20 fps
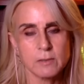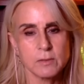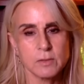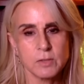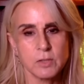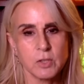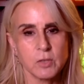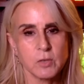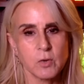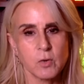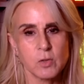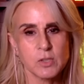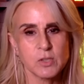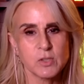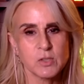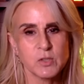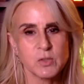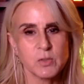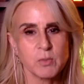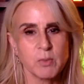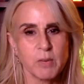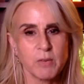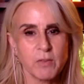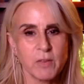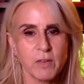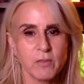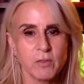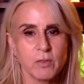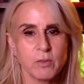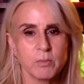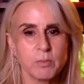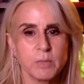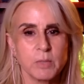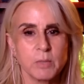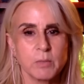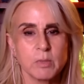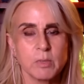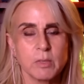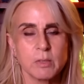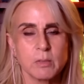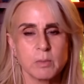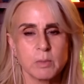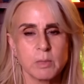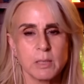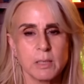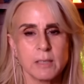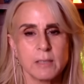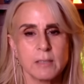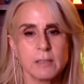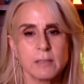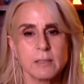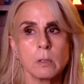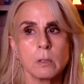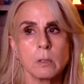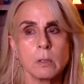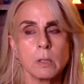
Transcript: You know, of course, two of my favorite people on the planet.